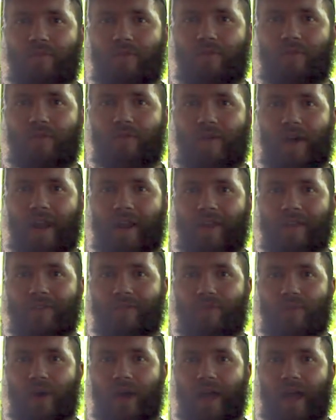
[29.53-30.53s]
before finding
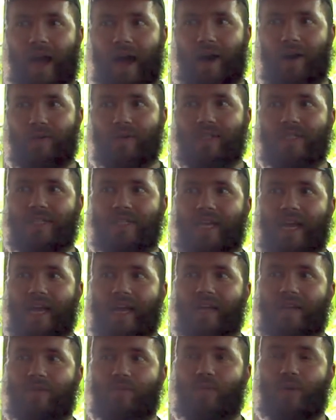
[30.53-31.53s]
his way out.
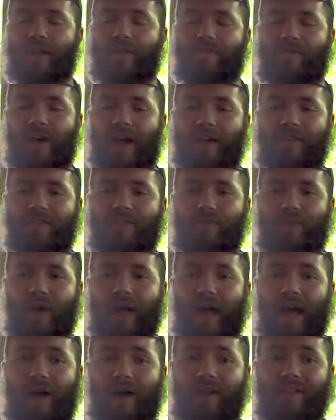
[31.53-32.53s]
And when he finds his
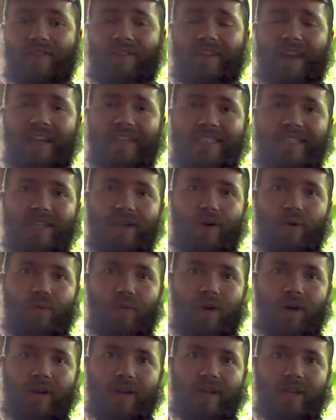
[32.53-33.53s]
way out, it's in
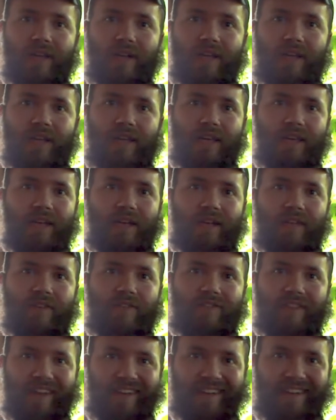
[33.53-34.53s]
1901.
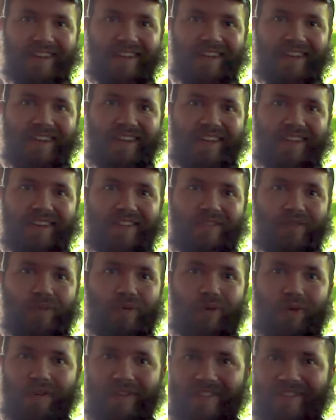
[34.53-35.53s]
Suddenly, the
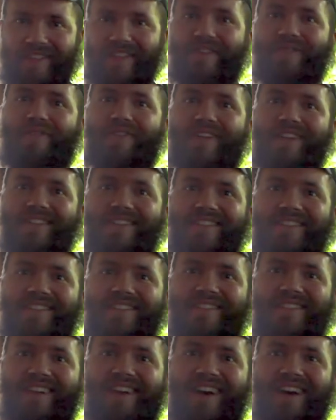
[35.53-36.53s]
world is
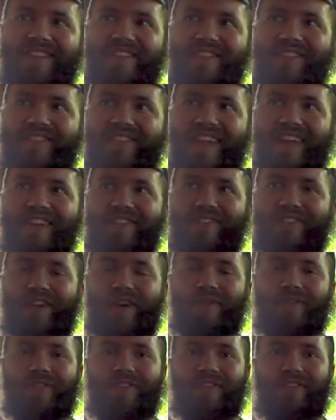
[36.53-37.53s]
different. The
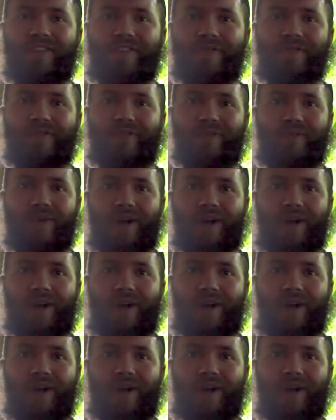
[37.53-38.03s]
stagecoaches he used to